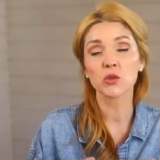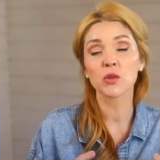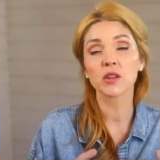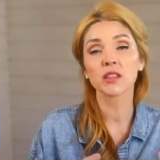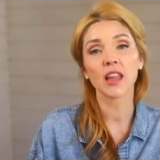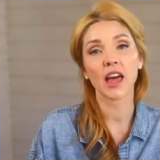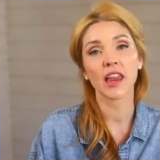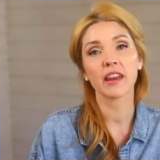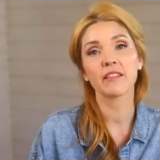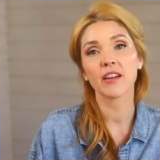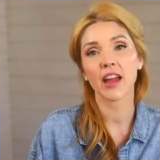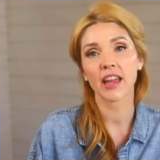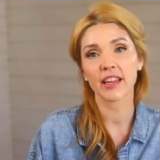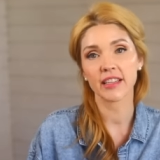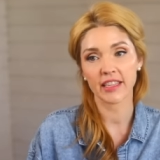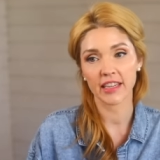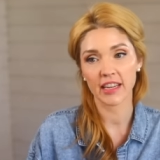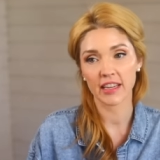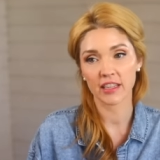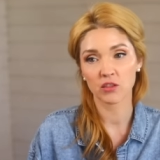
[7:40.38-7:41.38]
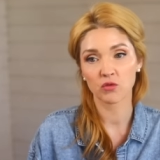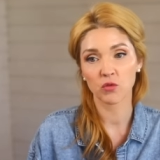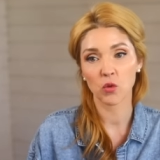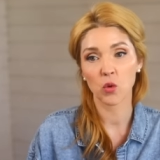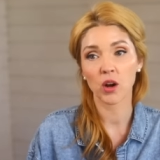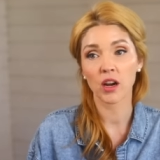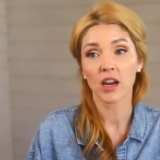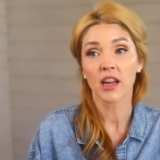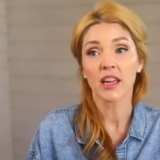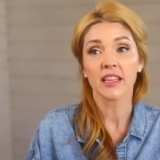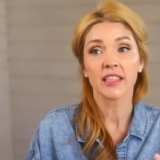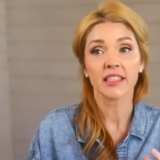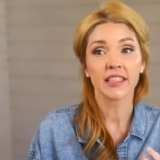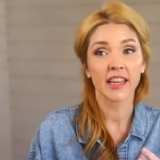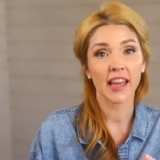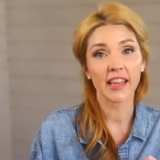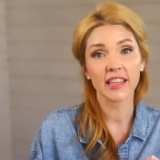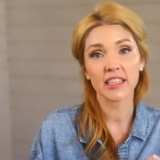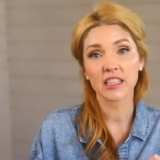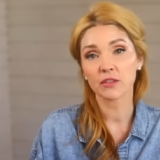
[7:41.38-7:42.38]
you a lot of ideas for
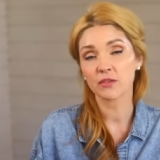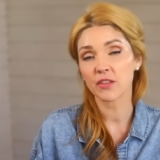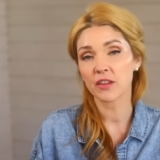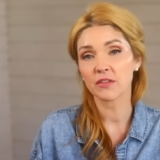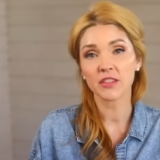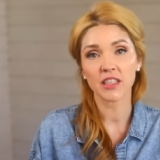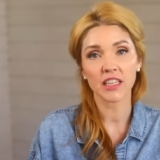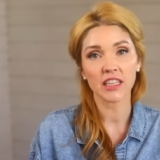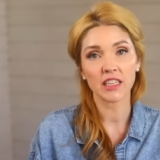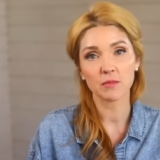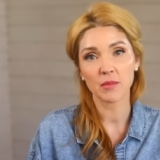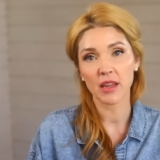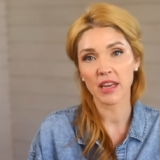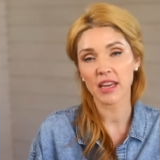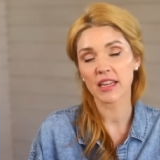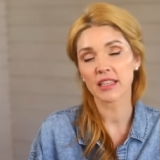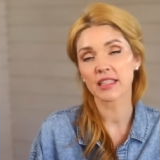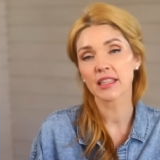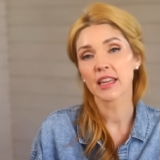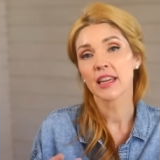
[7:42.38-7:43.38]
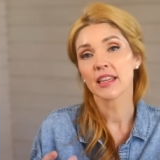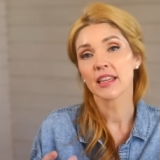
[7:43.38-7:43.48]
10 to 15 minute